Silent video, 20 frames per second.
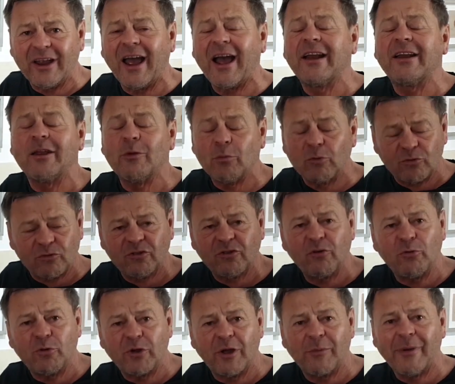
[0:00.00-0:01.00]
and it will
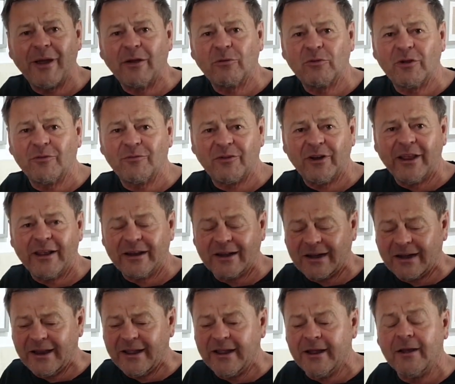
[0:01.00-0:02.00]
still come out lovely and
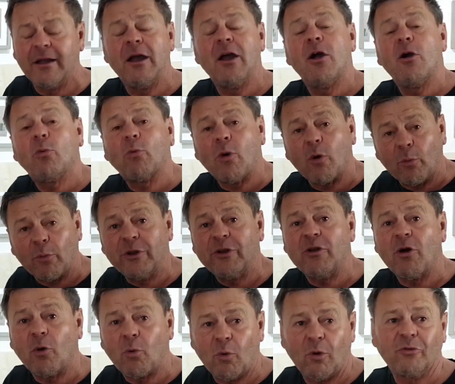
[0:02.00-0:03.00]
clear. What we're
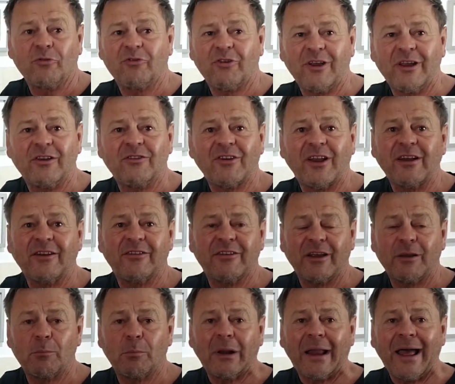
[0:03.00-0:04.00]
not wanting is
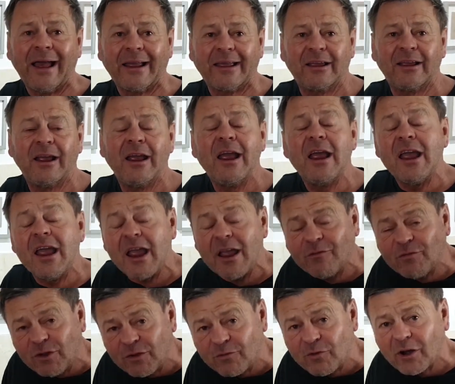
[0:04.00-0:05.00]
anything black. If
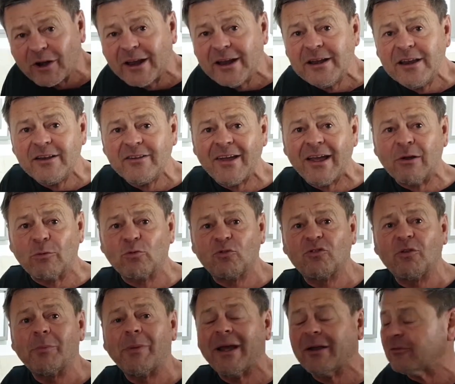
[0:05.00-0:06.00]
you've got any doubts
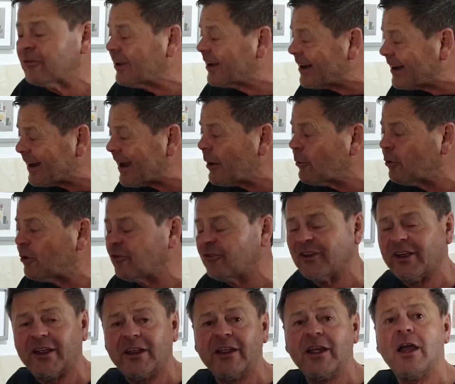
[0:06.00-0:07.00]
about the
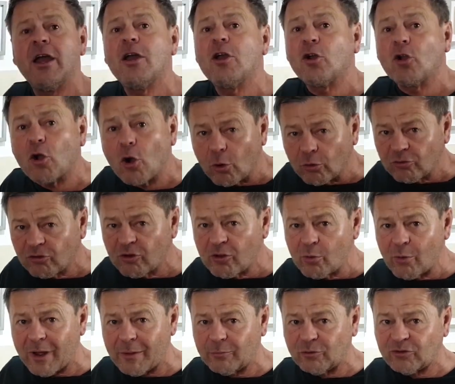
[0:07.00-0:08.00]
clarity, go onto the
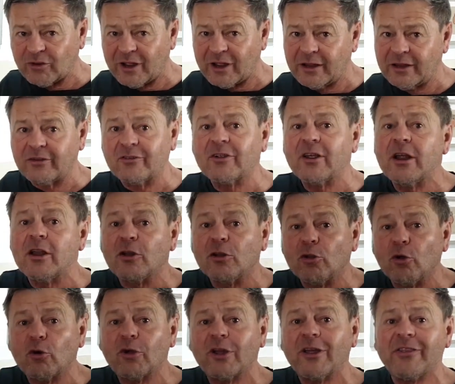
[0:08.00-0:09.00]
website,
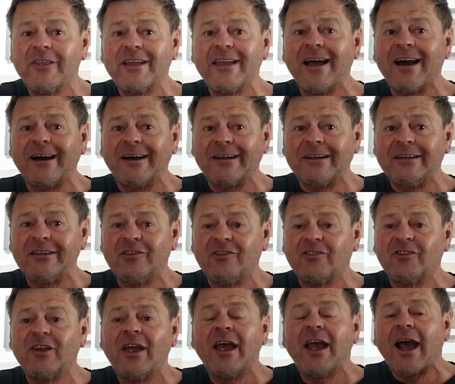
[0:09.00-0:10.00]
look at the
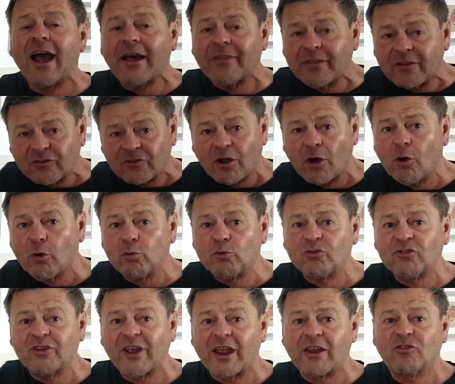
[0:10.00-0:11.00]
guides, and there's a whole
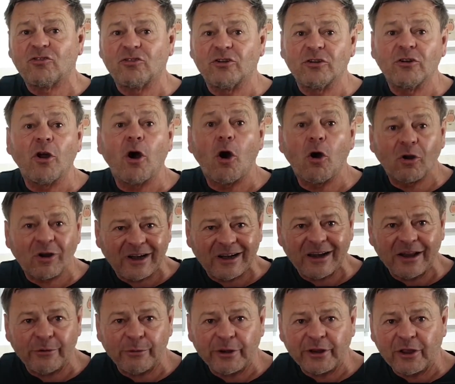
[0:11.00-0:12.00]
section on
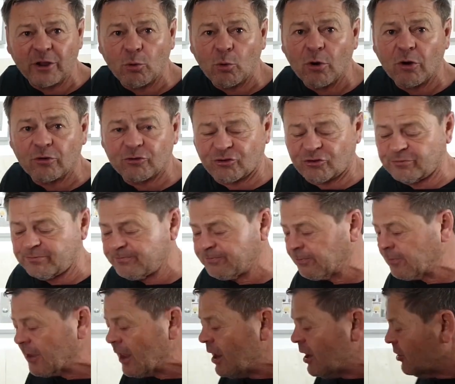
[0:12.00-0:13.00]
clearing your wash.
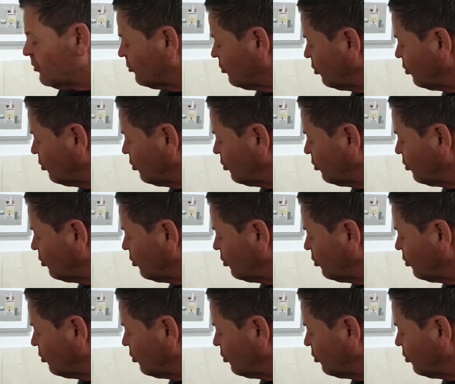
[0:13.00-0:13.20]
So